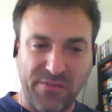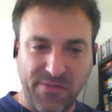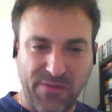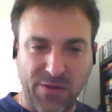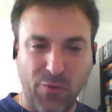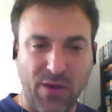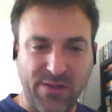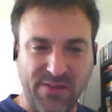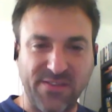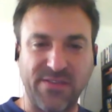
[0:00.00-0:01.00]
to defend
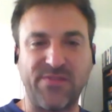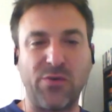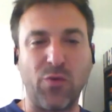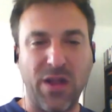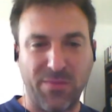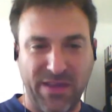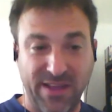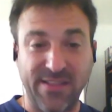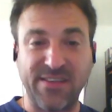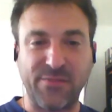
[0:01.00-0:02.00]
water is
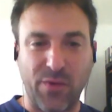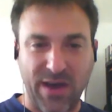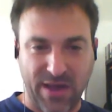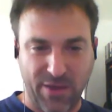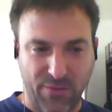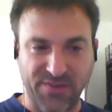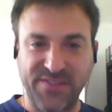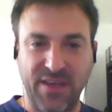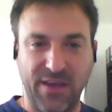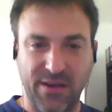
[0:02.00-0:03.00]
overwhelming, and that's why I was
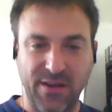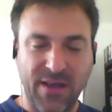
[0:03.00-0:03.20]
there.